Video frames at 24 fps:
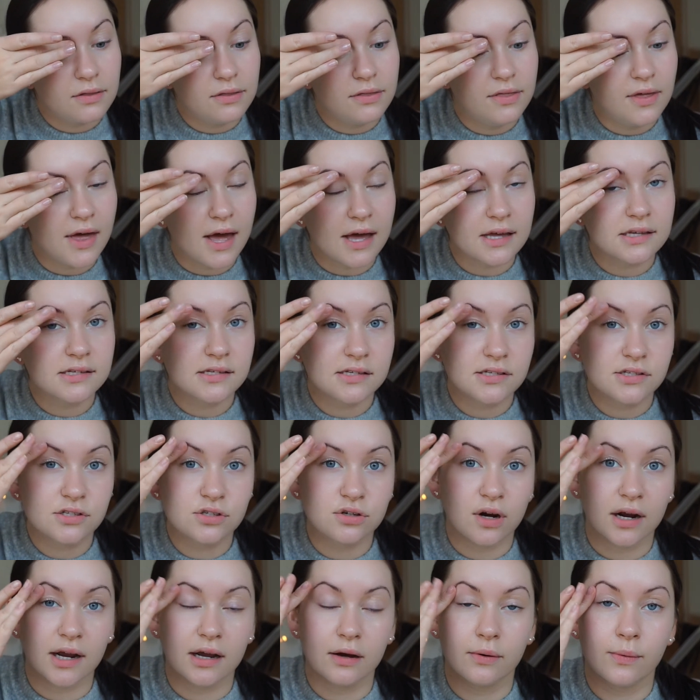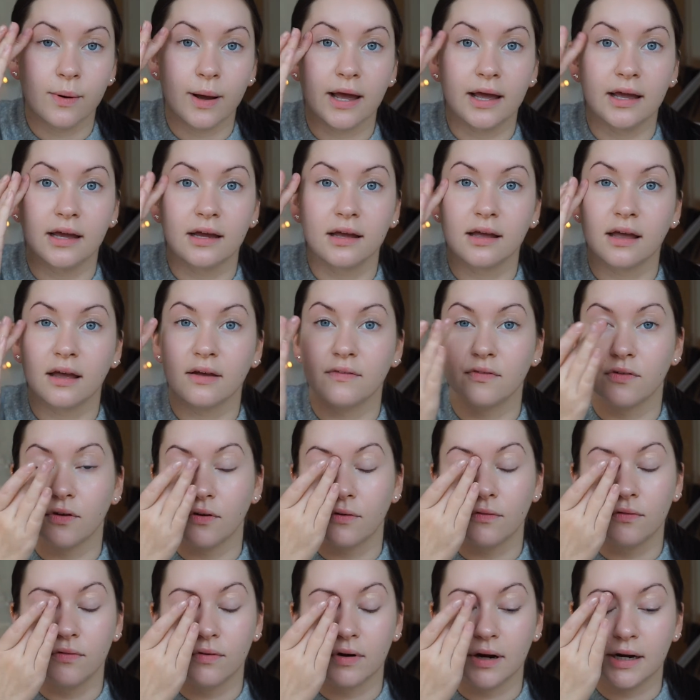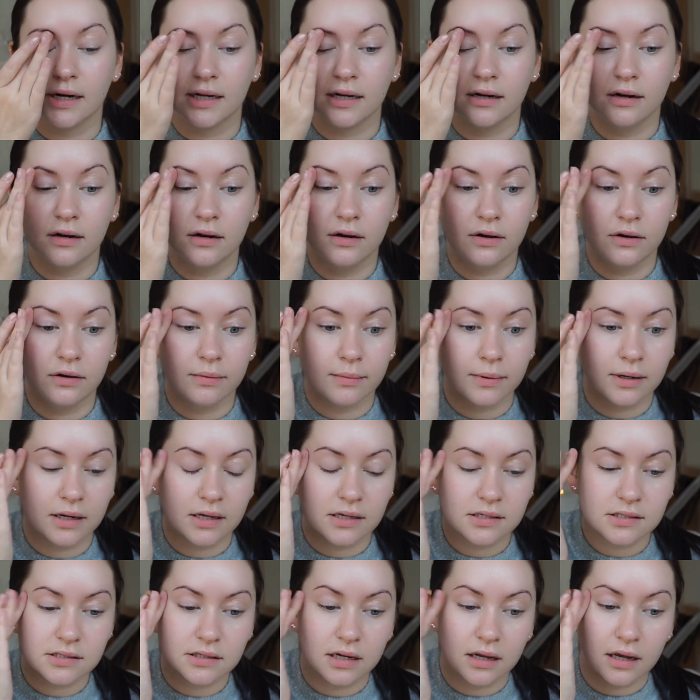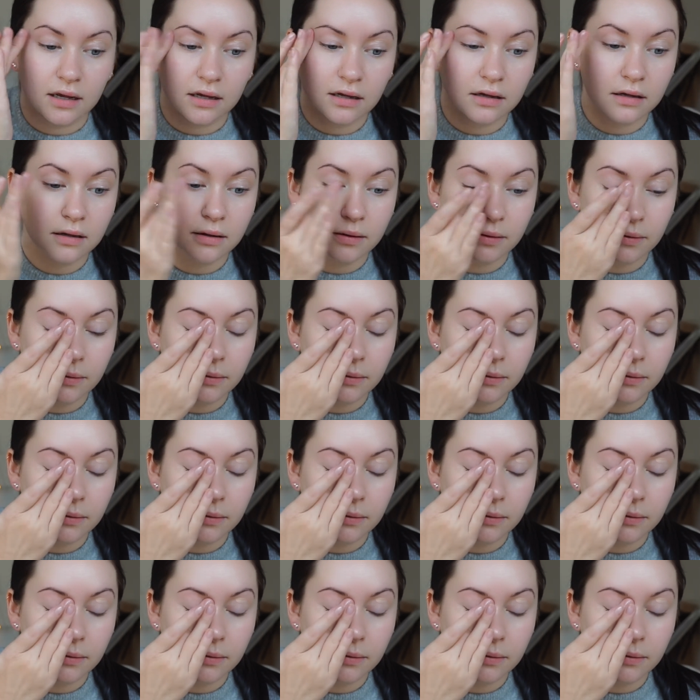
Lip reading: this straight away gives a really luminous look.